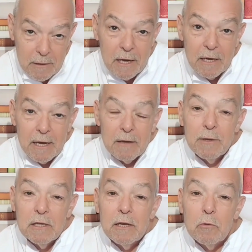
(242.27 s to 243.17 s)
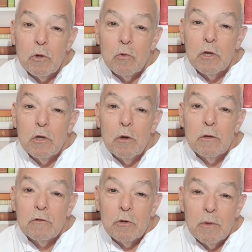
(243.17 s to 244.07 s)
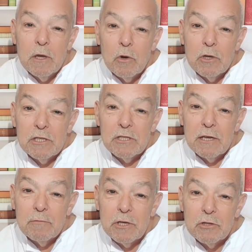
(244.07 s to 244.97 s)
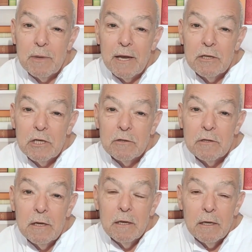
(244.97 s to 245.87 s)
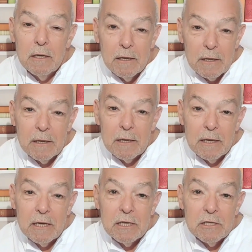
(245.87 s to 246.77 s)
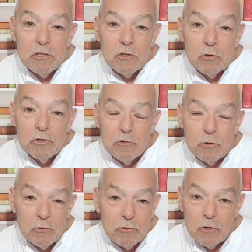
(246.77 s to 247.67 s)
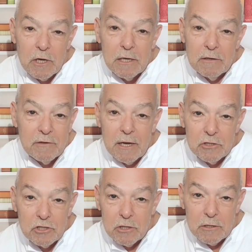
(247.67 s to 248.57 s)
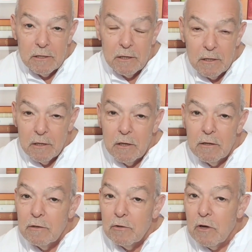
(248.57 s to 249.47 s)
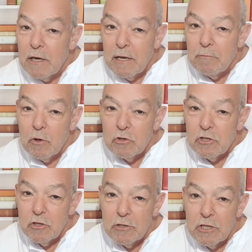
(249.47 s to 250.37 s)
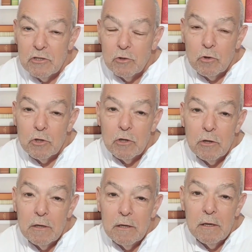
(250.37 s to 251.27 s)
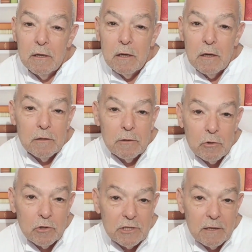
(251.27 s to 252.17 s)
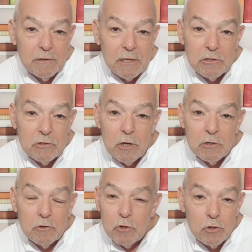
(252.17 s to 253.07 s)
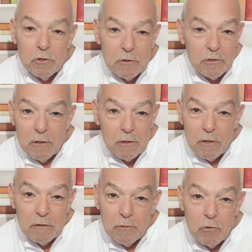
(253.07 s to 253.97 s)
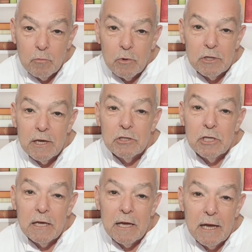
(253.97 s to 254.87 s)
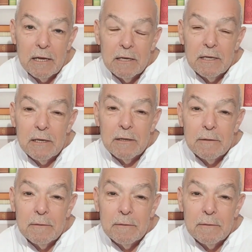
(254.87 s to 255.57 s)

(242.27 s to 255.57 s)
Like everything we work on from a holistic perspective, it is useful for an infection, for an emotional disorder, for something structural, for potentially anything.